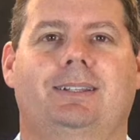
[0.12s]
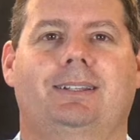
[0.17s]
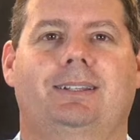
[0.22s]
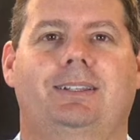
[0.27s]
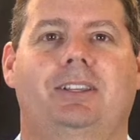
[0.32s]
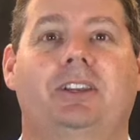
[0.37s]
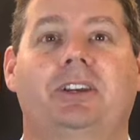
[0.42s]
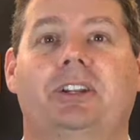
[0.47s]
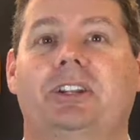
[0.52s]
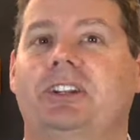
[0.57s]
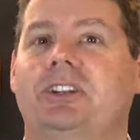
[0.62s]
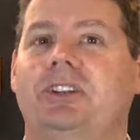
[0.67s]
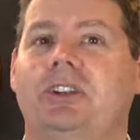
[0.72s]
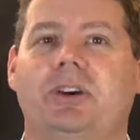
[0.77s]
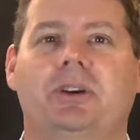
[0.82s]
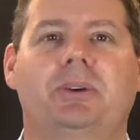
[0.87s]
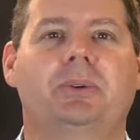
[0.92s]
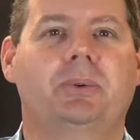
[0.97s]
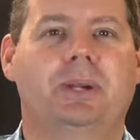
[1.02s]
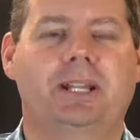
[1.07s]
You got to
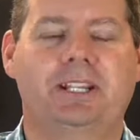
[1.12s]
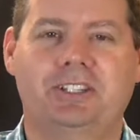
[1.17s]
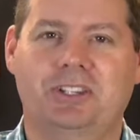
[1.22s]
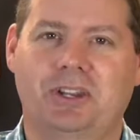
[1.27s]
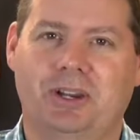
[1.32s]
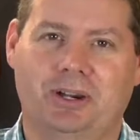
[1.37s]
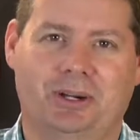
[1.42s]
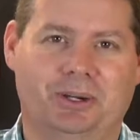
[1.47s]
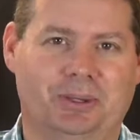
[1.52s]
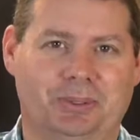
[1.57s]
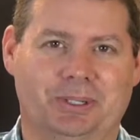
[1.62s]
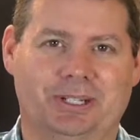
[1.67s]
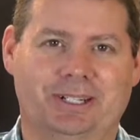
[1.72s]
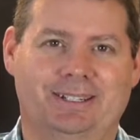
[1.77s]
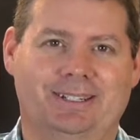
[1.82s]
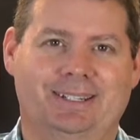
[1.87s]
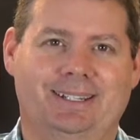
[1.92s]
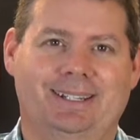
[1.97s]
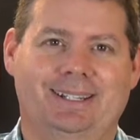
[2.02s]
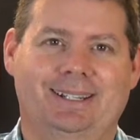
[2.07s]
know when to hold it,
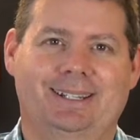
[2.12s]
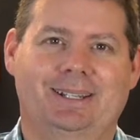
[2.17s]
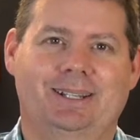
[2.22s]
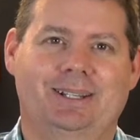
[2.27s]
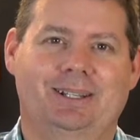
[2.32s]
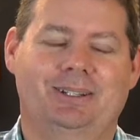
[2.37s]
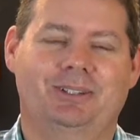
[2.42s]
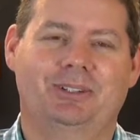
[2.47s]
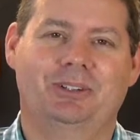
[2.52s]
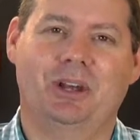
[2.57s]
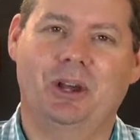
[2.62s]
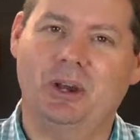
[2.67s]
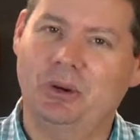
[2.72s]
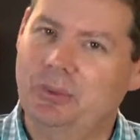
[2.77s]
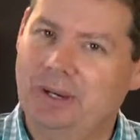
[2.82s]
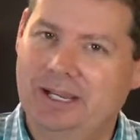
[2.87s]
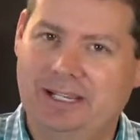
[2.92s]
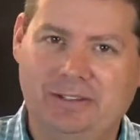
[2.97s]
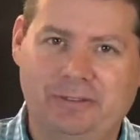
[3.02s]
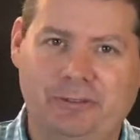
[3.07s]
know
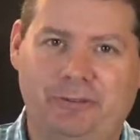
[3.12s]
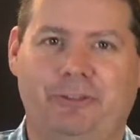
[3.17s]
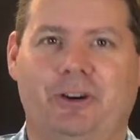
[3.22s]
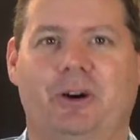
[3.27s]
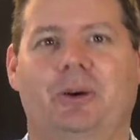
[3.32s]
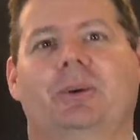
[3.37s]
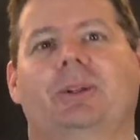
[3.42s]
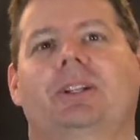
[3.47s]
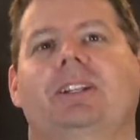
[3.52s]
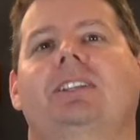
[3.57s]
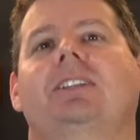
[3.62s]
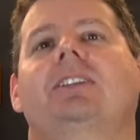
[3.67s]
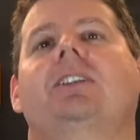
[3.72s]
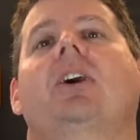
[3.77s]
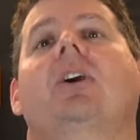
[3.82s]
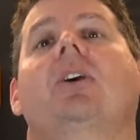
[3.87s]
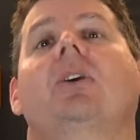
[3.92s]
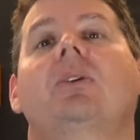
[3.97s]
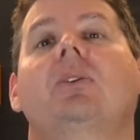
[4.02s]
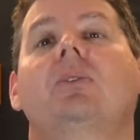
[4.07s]
when to fold it,
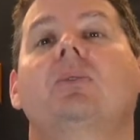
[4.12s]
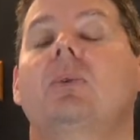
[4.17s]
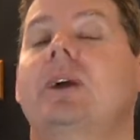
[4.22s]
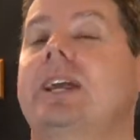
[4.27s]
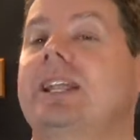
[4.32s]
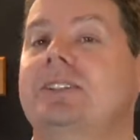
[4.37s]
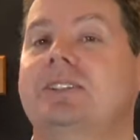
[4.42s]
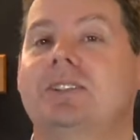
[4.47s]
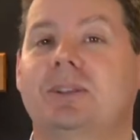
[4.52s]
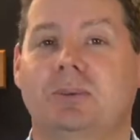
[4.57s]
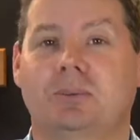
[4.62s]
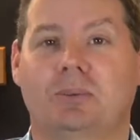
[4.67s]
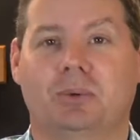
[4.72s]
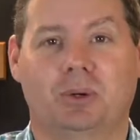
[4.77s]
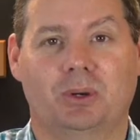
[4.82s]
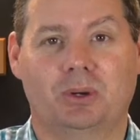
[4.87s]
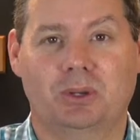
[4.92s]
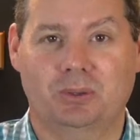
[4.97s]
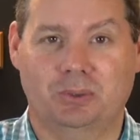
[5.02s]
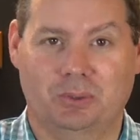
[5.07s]
know when to
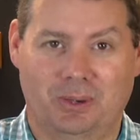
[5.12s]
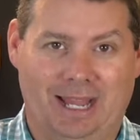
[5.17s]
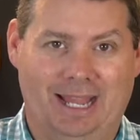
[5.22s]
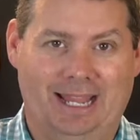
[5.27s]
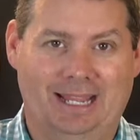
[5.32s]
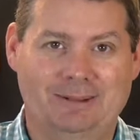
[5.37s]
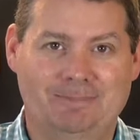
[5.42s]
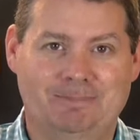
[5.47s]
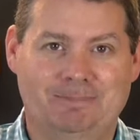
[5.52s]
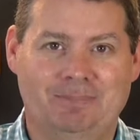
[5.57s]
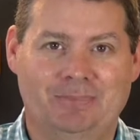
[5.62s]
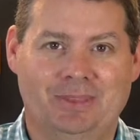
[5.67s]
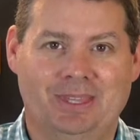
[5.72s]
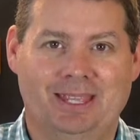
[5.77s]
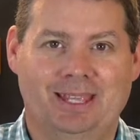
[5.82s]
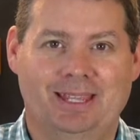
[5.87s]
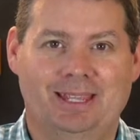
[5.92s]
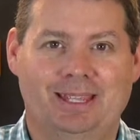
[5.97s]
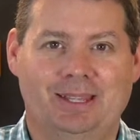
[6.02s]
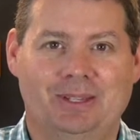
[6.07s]
walk away,
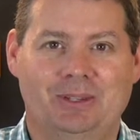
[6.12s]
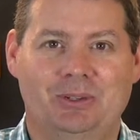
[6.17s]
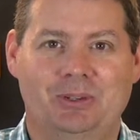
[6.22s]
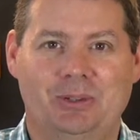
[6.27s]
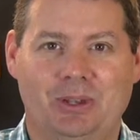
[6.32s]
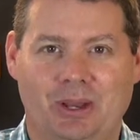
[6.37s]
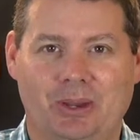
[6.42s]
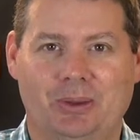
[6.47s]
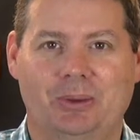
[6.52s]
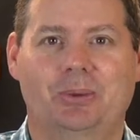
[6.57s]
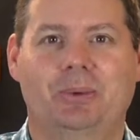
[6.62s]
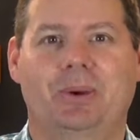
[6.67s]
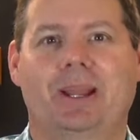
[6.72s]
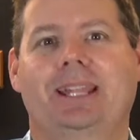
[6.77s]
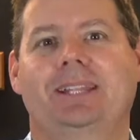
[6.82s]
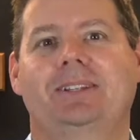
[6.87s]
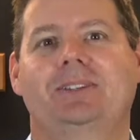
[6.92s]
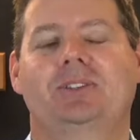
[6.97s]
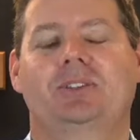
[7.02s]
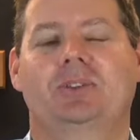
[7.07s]
know
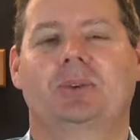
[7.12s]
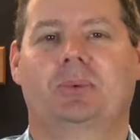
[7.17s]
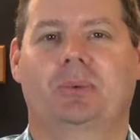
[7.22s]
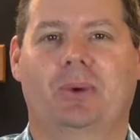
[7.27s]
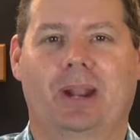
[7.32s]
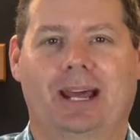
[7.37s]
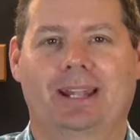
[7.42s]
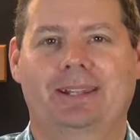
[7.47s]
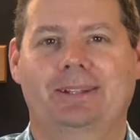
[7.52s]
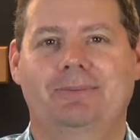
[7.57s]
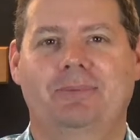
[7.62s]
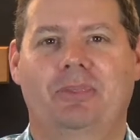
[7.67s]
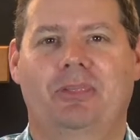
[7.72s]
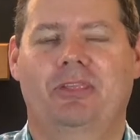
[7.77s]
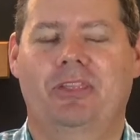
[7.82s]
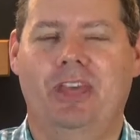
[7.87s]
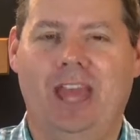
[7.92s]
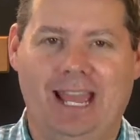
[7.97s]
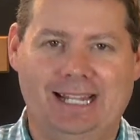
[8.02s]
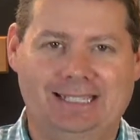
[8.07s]
when to run.
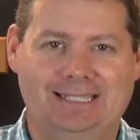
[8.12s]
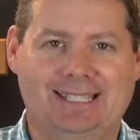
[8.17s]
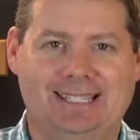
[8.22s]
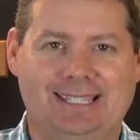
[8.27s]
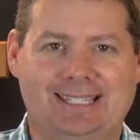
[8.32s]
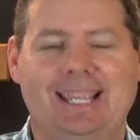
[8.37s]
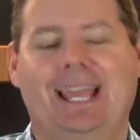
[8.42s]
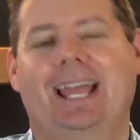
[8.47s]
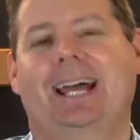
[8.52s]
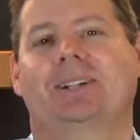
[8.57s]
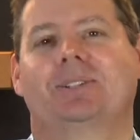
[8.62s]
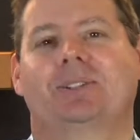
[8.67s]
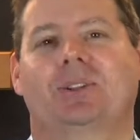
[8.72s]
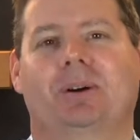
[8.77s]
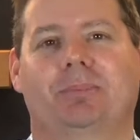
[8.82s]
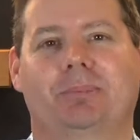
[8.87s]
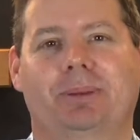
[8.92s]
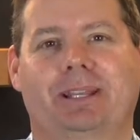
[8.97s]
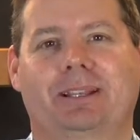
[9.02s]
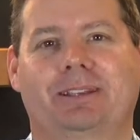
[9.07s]
That's our
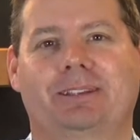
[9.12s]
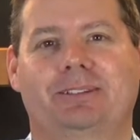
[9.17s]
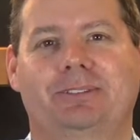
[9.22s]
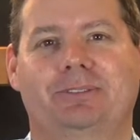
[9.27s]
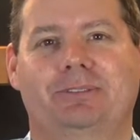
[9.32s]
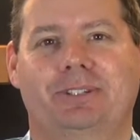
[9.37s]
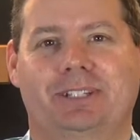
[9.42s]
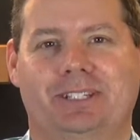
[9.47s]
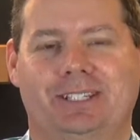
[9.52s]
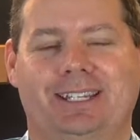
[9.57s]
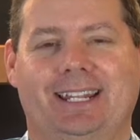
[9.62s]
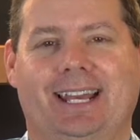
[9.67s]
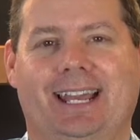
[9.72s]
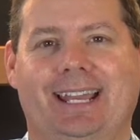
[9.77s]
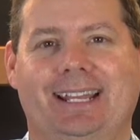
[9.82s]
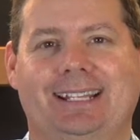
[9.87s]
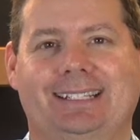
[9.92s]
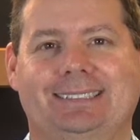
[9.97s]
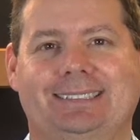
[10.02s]
topic for today.